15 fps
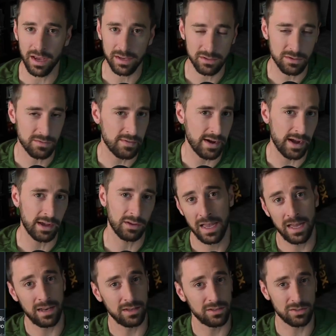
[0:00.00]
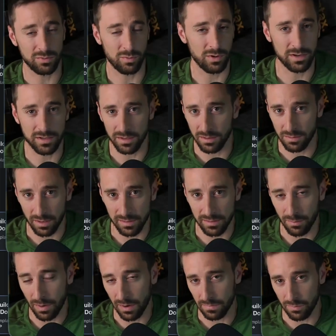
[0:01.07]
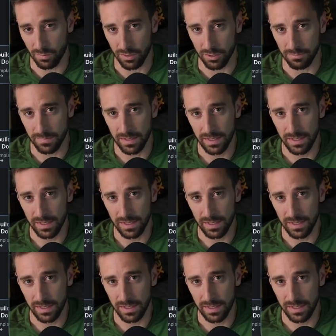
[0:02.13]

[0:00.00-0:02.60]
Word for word: astro file, and it just works and creates a route for you.